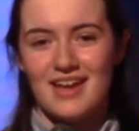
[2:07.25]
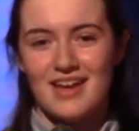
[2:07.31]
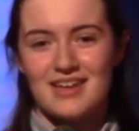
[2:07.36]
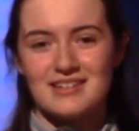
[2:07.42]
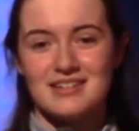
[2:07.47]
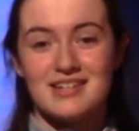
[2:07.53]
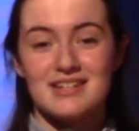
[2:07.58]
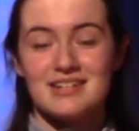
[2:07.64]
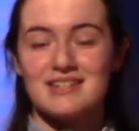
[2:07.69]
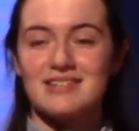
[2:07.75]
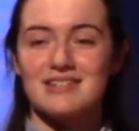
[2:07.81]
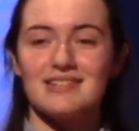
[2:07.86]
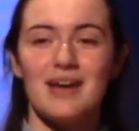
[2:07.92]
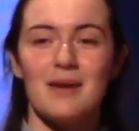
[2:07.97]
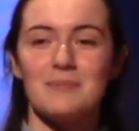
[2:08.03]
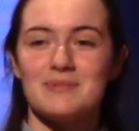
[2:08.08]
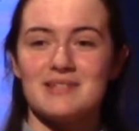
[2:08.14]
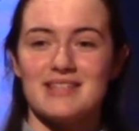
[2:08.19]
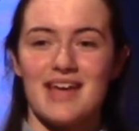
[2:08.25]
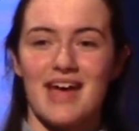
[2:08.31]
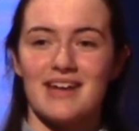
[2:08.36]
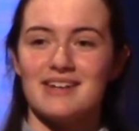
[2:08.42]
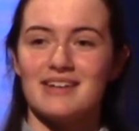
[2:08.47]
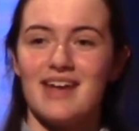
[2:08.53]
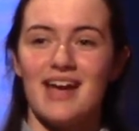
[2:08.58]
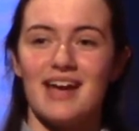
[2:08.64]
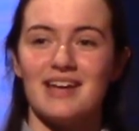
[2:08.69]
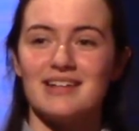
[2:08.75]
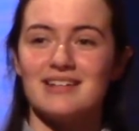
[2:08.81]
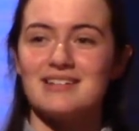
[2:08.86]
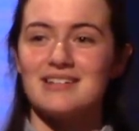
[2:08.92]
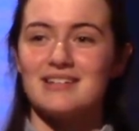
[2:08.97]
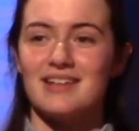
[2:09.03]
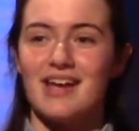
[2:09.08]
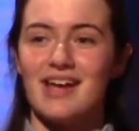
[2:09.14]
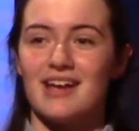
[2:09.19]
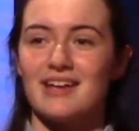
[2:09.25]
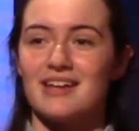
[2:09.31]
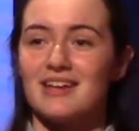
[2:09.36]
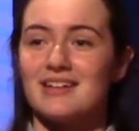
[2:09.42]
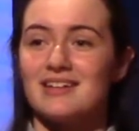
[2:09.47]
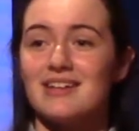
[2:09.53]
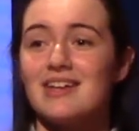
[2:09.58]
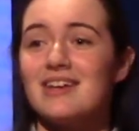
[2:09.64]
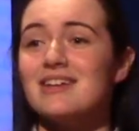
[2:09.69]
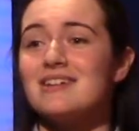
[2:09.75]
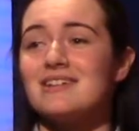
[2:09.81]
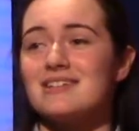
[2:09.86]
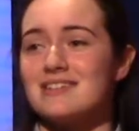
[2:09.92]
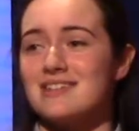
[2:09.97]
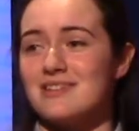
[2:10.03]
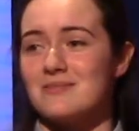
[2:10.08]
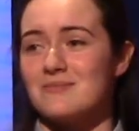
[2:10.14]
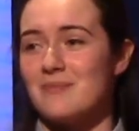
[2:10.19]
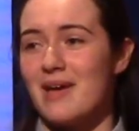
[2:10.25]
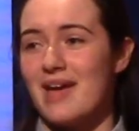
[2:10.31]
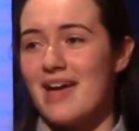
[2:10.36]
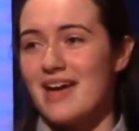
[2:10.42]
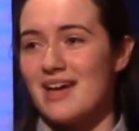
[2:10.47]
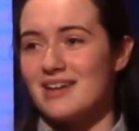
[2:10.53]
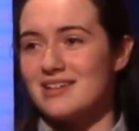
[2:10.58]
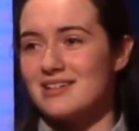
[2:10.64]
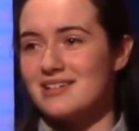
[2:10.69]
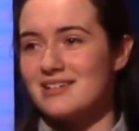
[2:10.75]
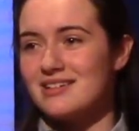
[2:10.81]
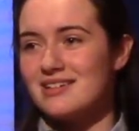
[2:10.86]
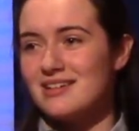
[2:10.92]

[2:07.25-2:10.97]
and he slept that night like an innocent man.